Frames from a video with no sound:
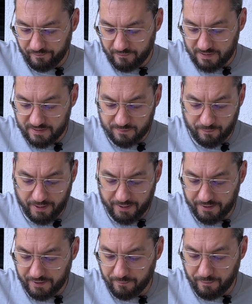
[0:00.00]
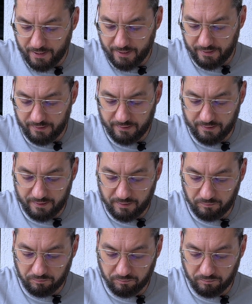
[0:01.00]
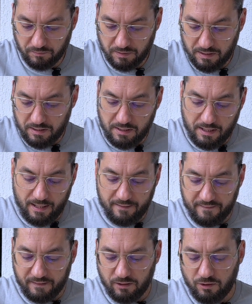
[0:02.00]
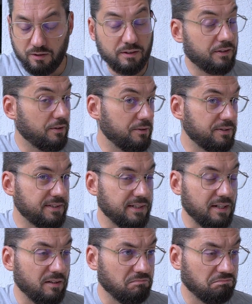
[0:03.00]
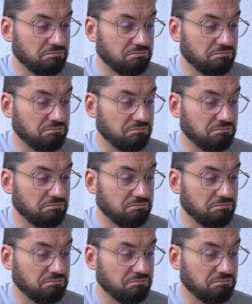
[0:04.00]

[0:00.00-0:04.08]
inspired by I think Kir de Russie,